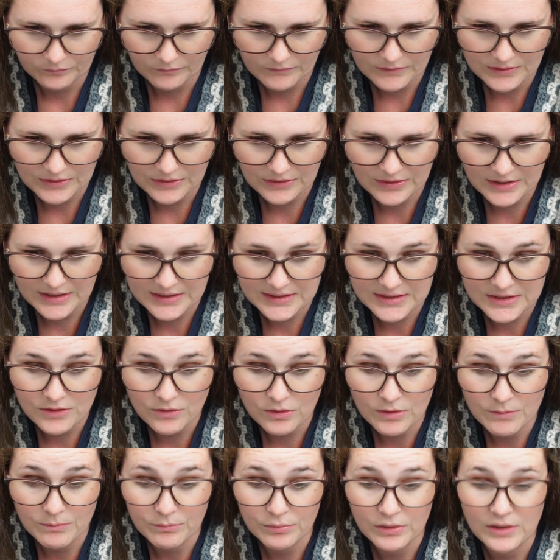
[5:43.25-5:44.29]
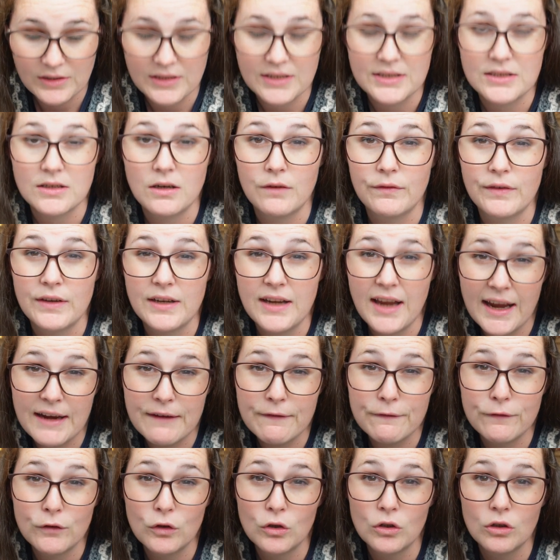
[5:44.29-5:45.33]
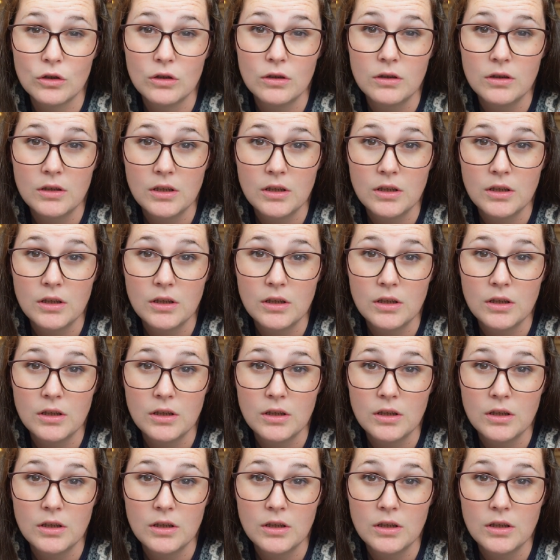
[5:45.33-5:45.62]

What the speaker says: So this, you can print this off in A4,